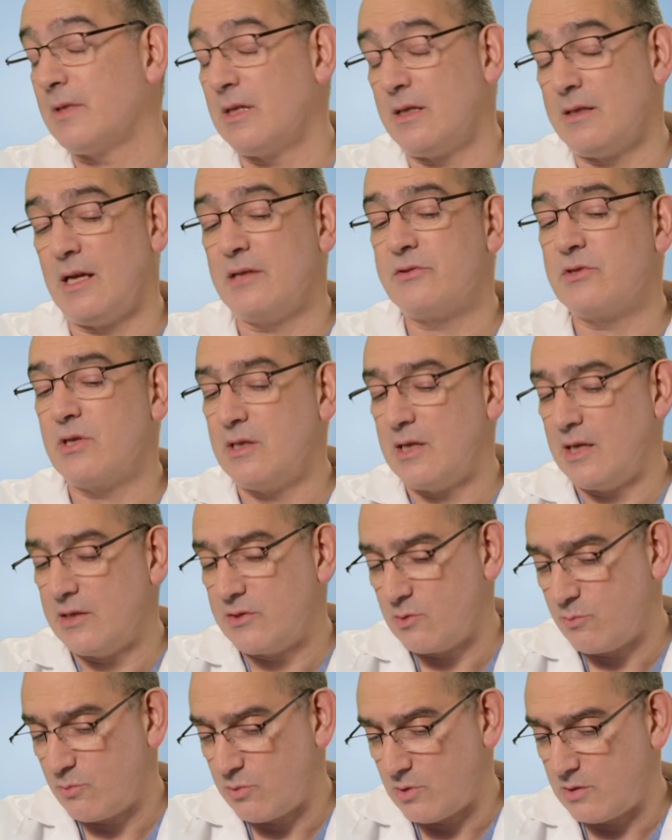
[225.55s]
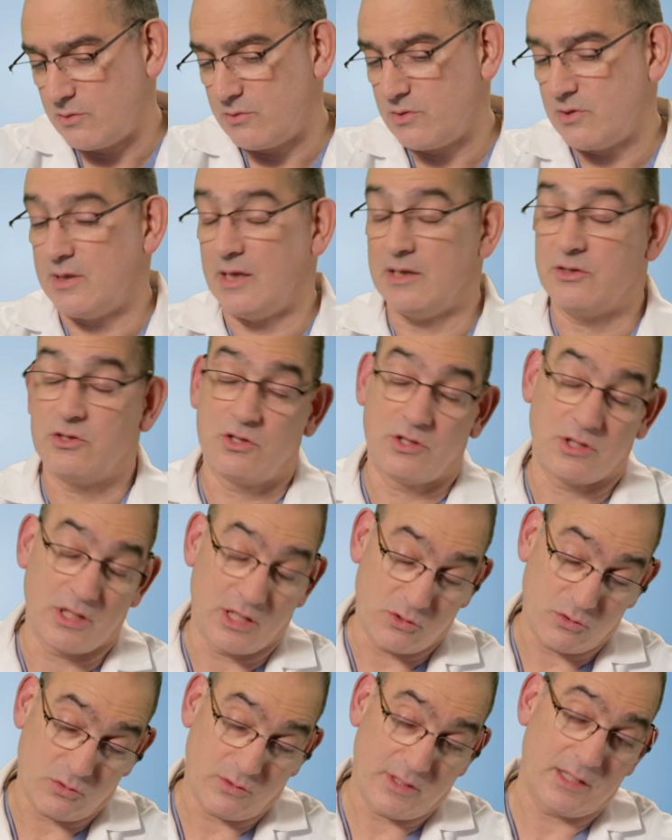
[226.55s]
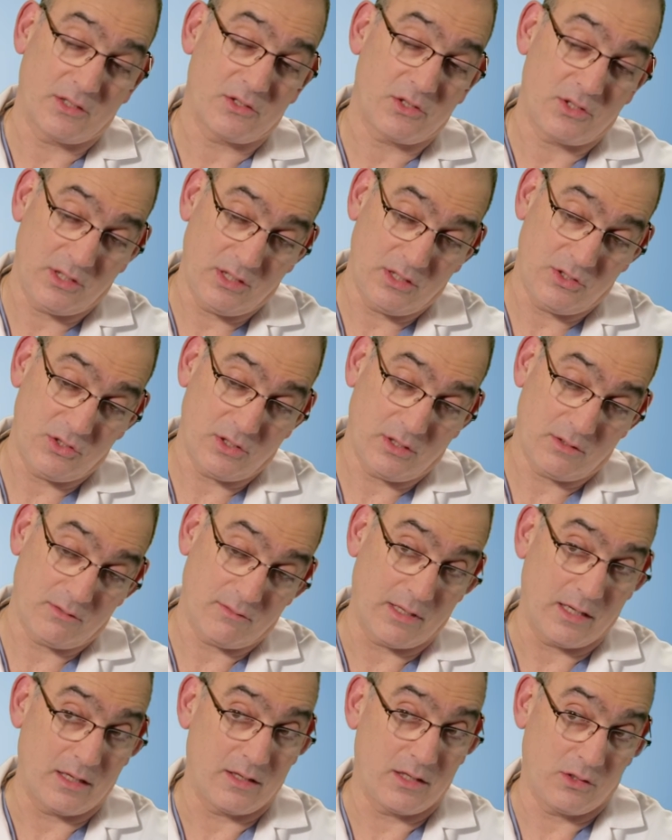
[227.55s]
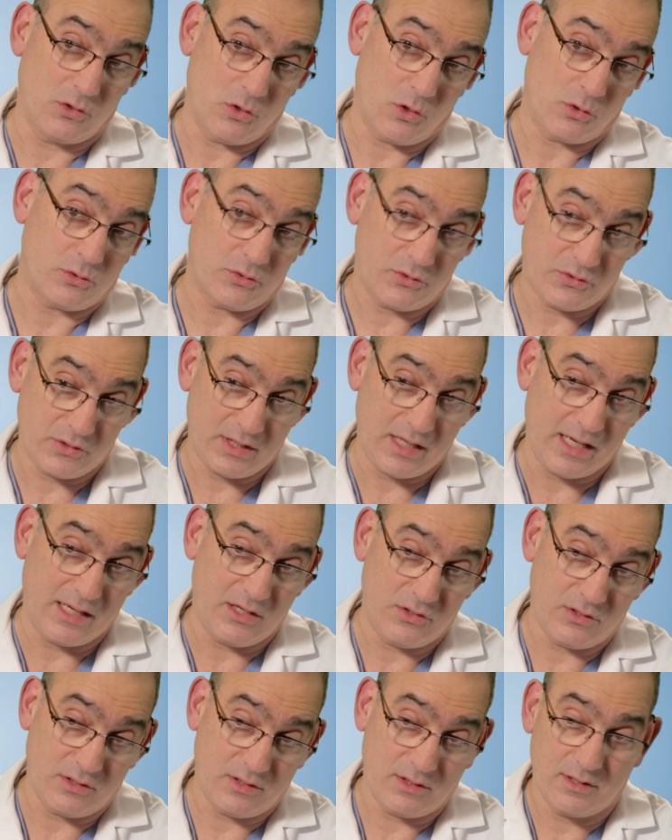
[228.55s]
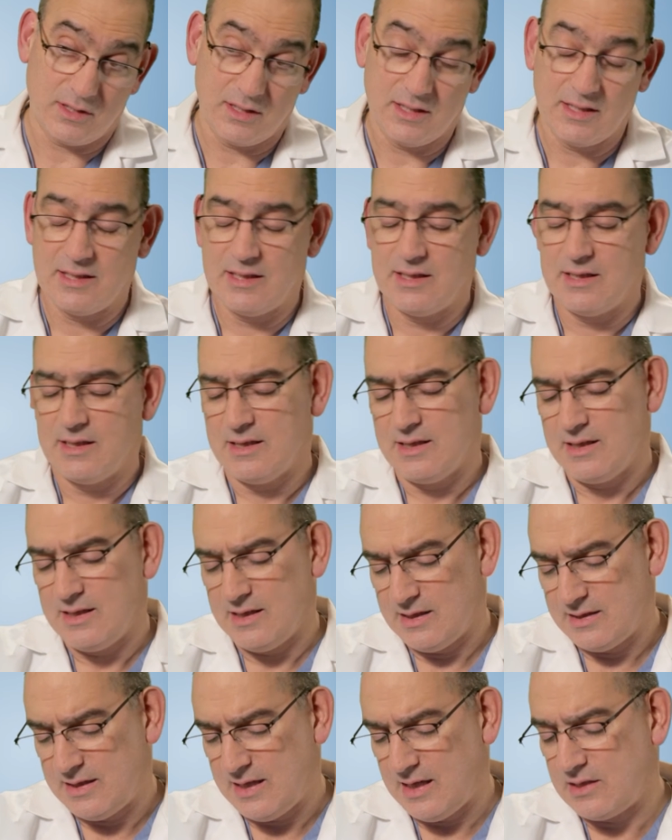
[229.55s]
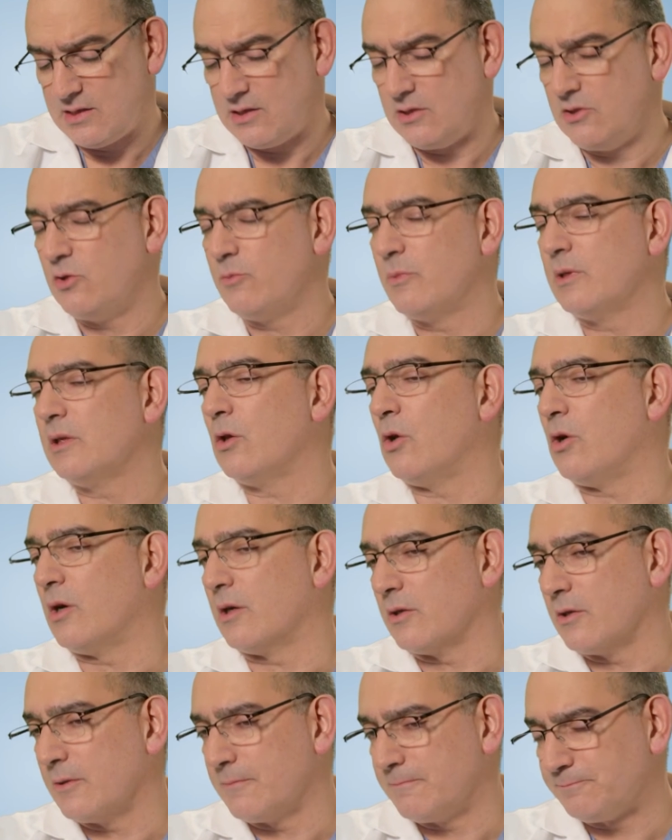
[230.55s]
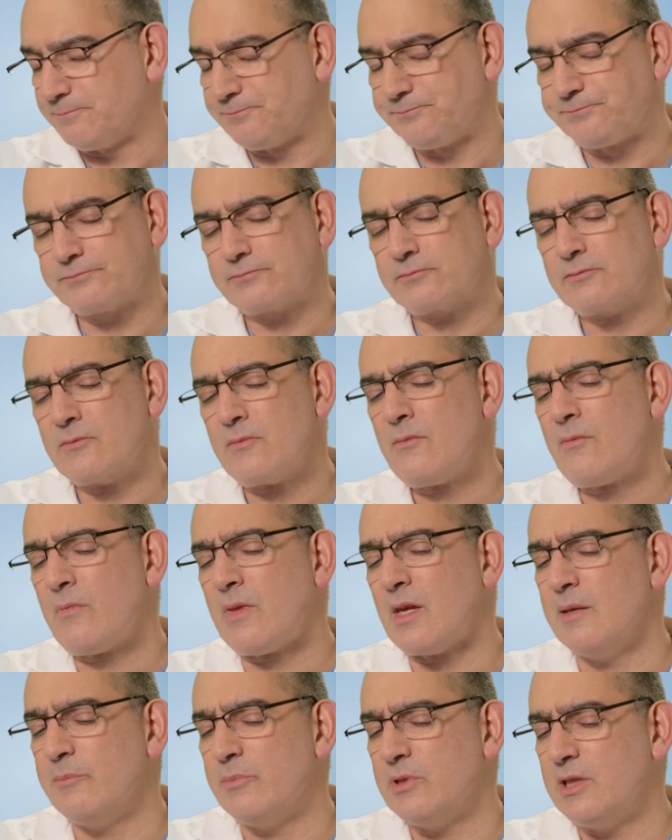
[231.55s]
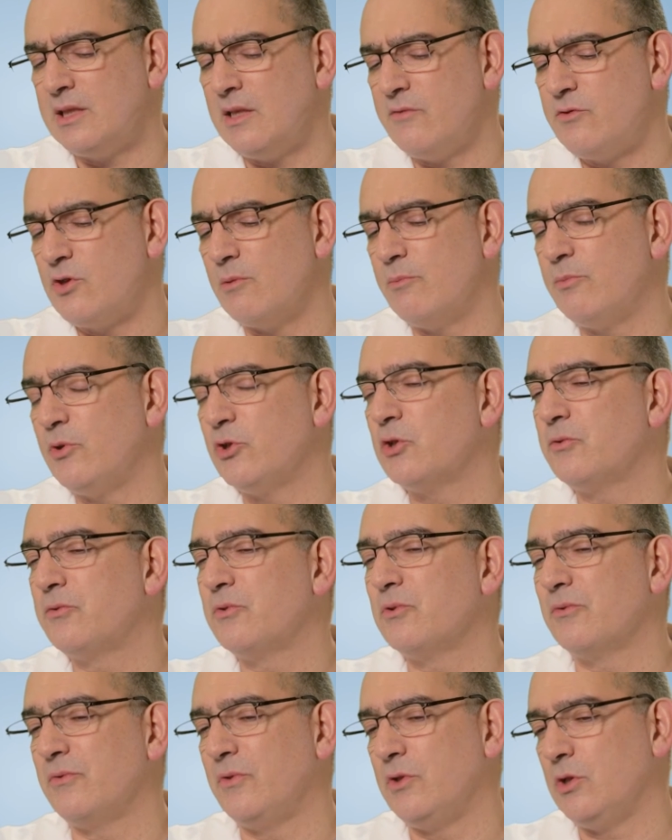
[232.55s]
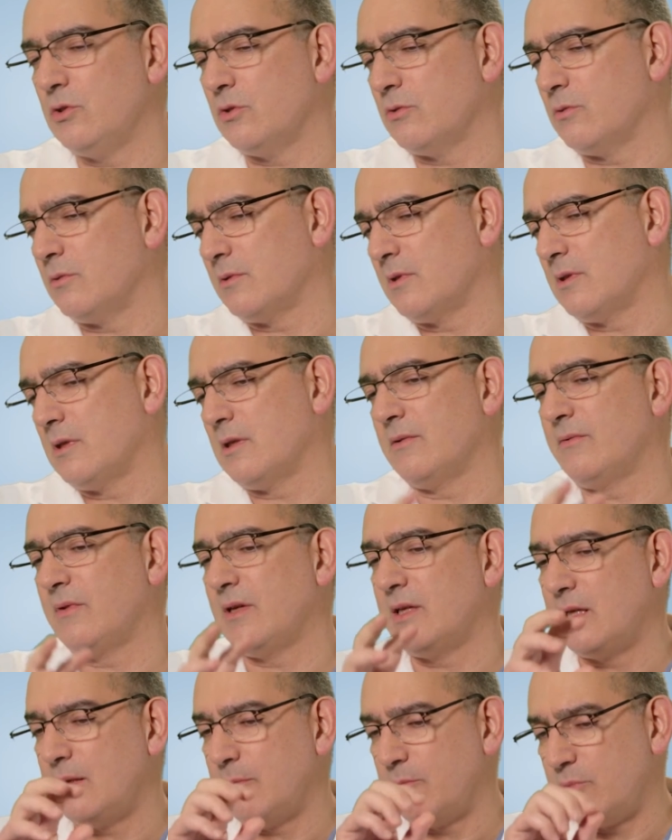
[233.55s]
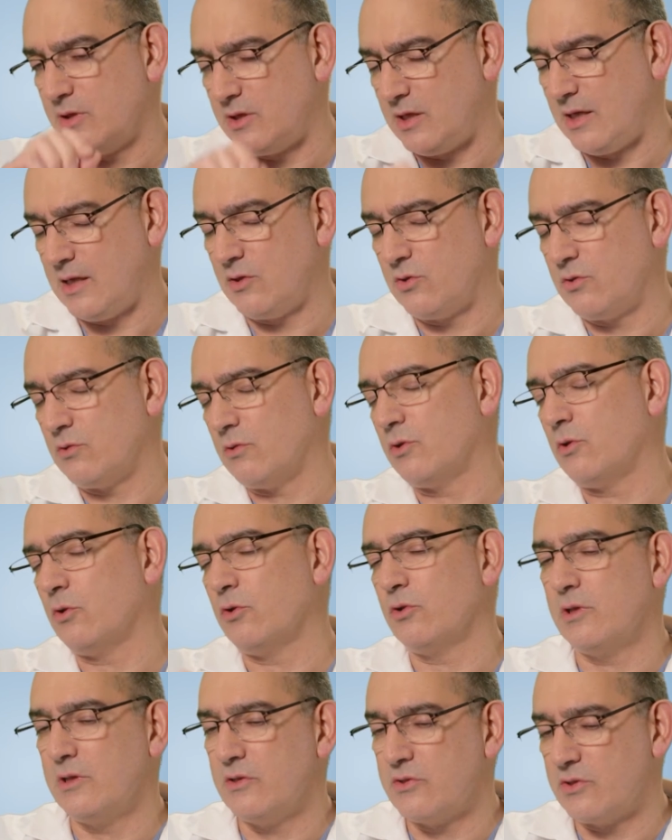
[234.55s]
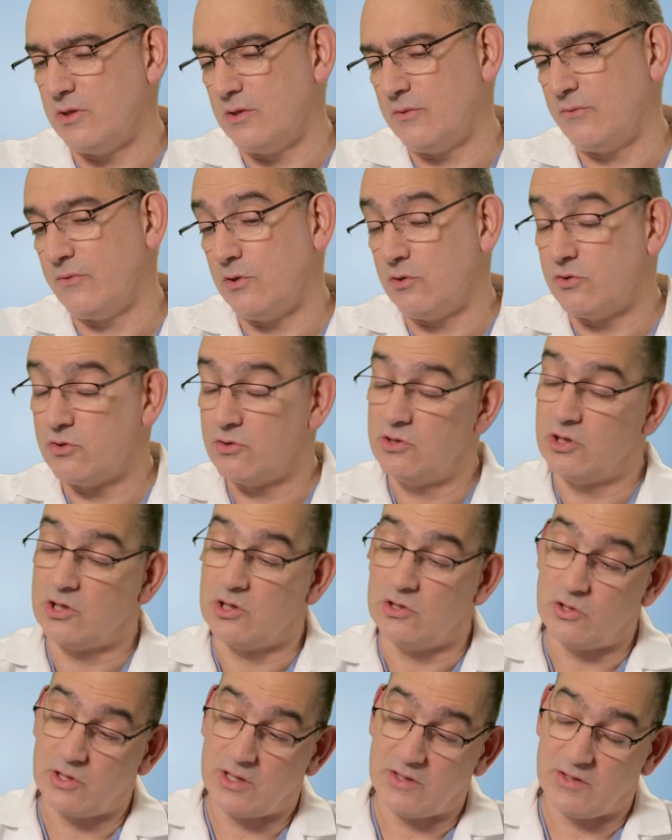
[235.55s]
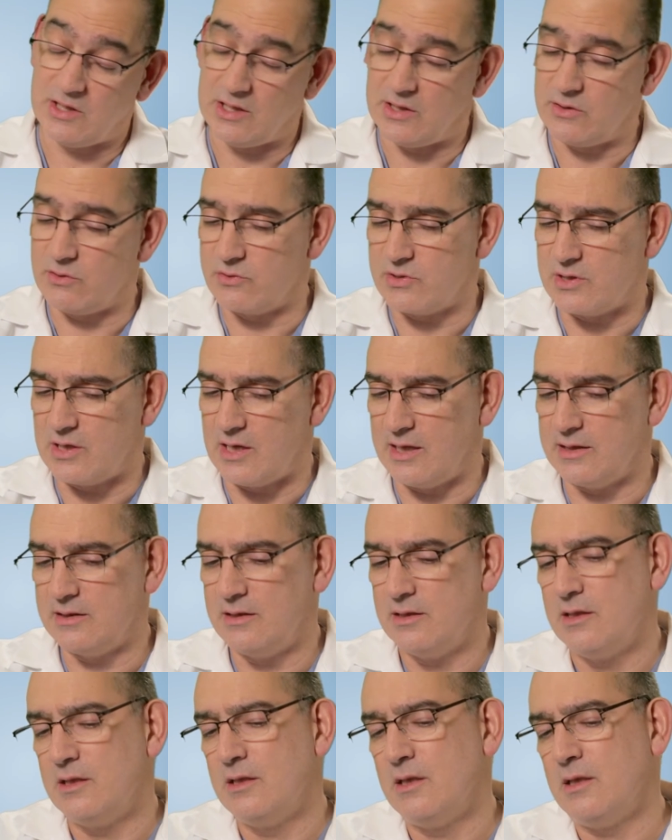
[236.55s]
And that's a nice approach. That's general anesthesia rather than local sedation. It takes a little bit longer, but it gives you a beautiful view of any potential hernias in the future. You can look at the other side.